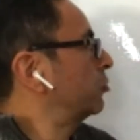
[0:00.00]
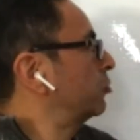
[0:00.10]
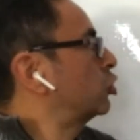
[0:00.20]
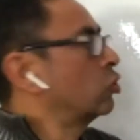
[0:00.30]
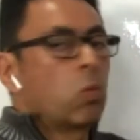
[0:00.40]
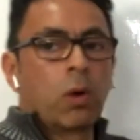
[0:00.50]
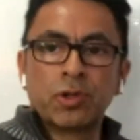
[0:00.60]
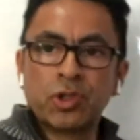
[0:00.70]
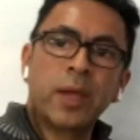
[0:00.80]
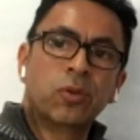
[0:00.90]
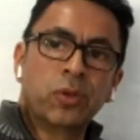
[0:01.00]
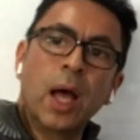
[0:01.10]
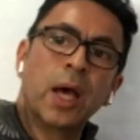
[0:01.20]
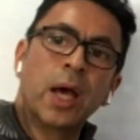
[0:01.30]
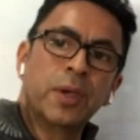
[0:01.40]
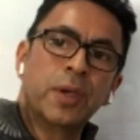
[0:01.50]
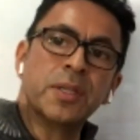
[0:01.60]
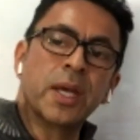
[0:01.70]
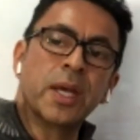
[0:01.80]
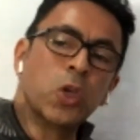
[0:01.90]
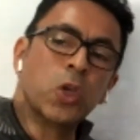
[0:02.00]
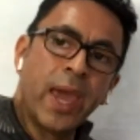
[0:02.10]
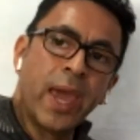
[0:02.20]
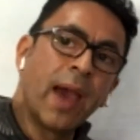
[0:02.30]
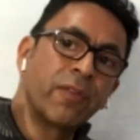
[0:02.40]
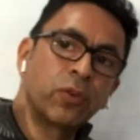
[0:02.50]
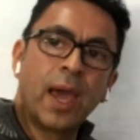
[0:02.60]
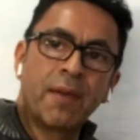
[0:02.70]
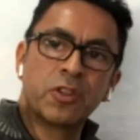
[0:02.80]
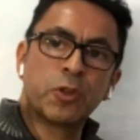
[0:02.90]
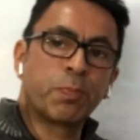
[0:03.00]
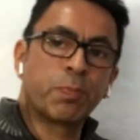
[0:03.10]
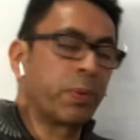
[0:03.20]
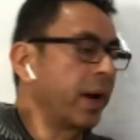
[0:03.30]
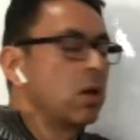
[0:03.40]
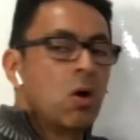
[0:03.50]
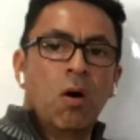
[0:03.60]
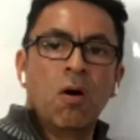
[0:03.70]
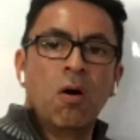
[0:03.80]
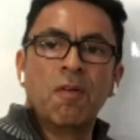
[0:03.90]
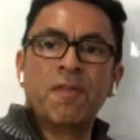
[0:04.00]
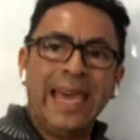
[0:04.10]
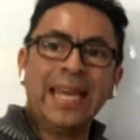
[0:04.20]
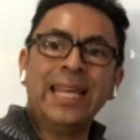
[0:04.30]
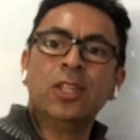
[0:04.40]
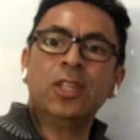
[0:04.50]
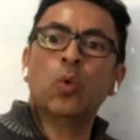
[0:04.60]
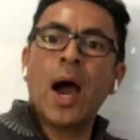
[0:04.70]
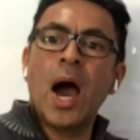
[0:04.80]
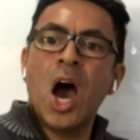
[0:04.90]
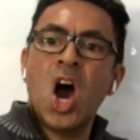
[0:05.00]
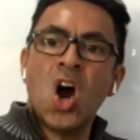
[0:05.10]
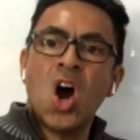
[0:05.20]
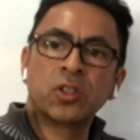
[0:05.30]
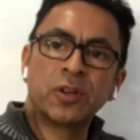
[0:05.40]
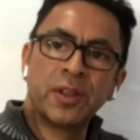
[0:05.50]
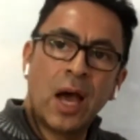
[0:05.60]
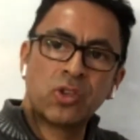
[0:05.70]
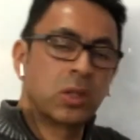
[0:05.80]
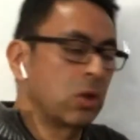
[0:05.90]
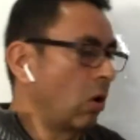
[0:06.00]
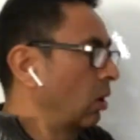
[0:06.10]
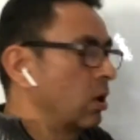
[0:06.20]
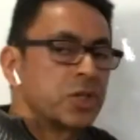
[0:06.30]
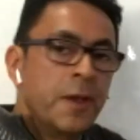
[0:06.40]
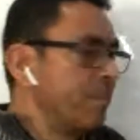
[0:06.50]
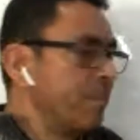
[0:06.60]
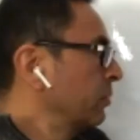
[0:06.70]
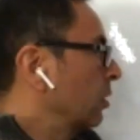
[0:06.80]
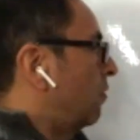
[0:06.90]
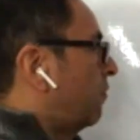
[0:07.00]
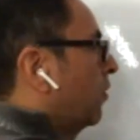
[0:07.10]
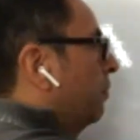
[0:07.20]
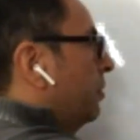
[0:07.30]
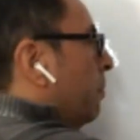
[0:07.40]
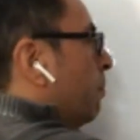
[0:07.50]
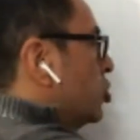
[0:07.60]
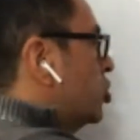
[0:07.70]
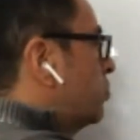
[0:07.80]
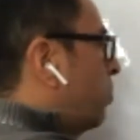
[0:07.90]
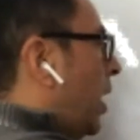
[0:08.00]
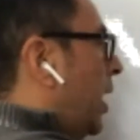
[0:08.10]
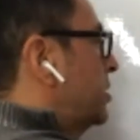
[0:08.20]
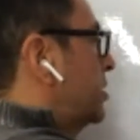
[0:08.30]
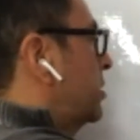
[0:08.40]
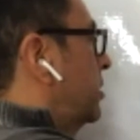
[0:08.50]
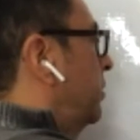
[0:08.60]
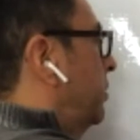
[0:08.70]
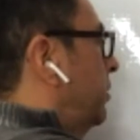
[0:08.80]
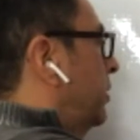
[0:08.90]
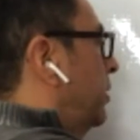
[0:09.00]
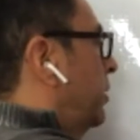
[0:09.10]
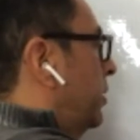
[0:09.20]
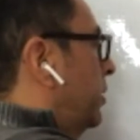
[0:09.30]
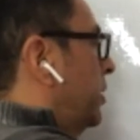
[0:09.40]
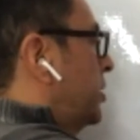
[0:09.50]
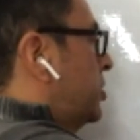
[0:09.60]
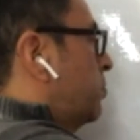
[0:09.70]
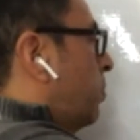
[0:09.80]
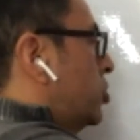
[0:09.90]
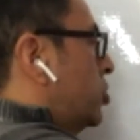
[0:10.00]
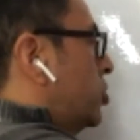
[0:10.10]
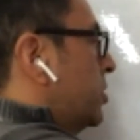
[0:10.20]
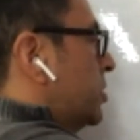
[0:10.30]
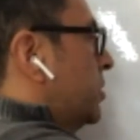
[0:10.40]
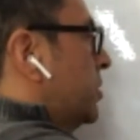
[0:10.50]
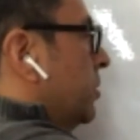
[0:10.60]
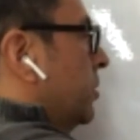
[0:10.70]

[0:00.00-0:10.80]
So what I was trying to tell you is that you have to have a spread of $80,000 to $100,000 from the purchase price. This is purchase